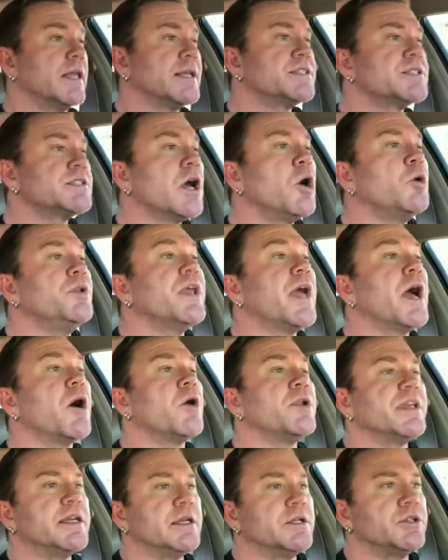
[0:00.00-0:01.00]
let's go
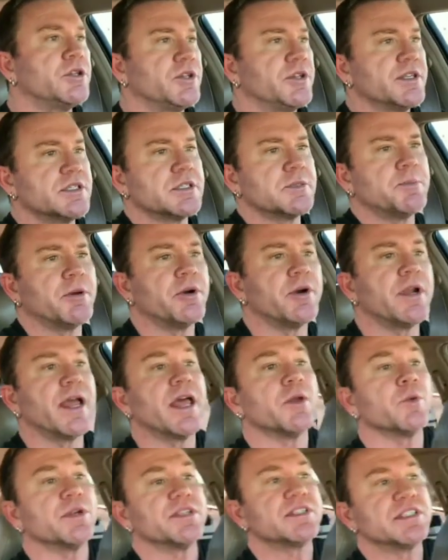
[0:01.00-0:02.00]
down into the Spirit
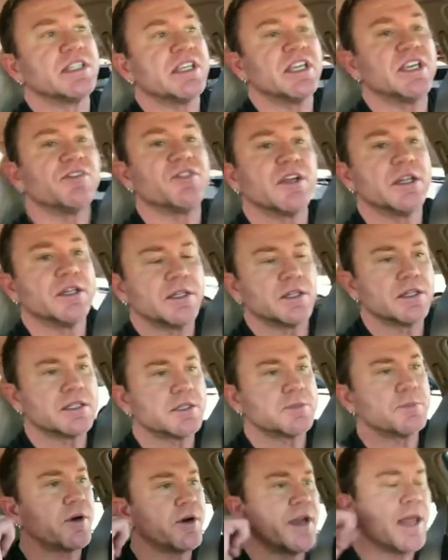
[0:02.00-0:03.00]
and receive into
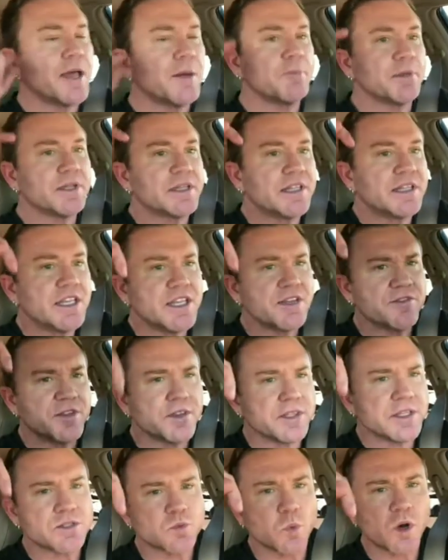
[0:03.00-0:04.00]
the Spirit and believe
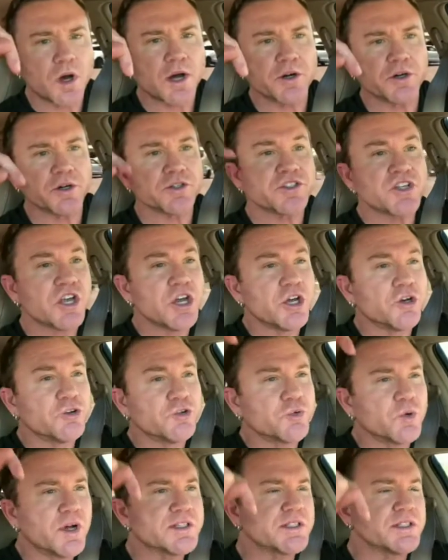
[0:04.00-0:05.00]
in these waters.
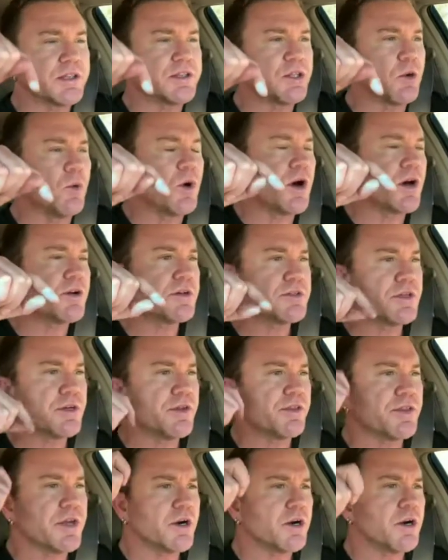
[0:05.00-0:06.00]
Trust that the waters
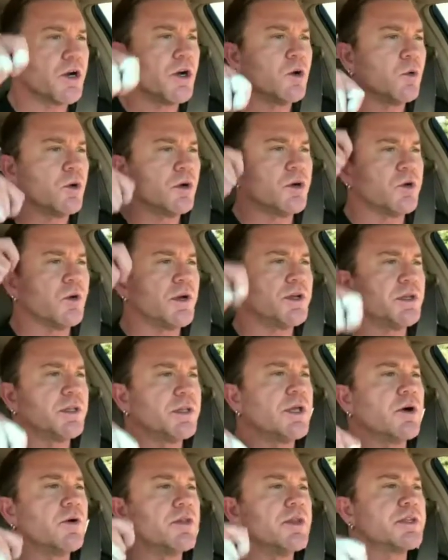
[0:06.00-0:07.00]
are there. We're going to
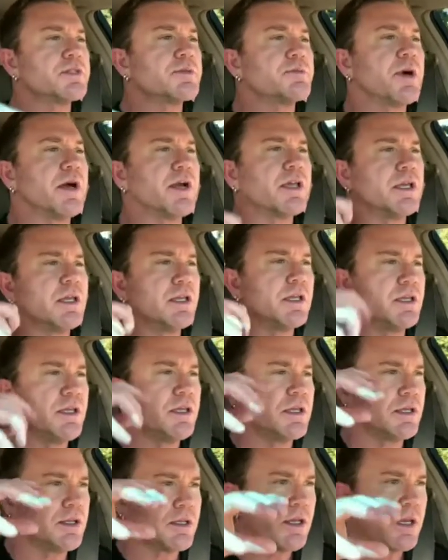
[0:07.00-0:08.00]
lower this bucket
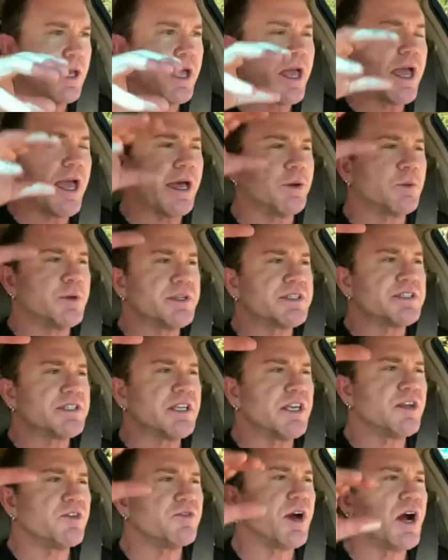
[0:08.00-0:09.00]
in and
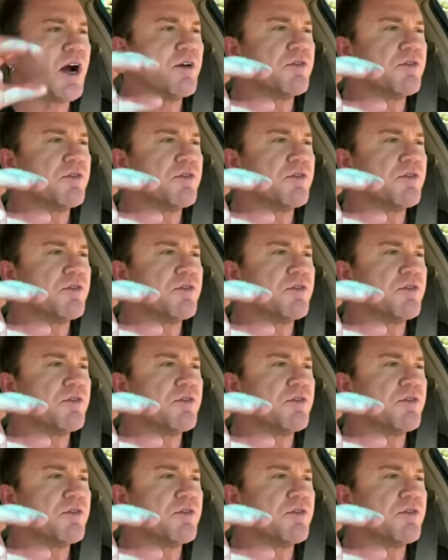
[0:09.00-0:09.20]
receive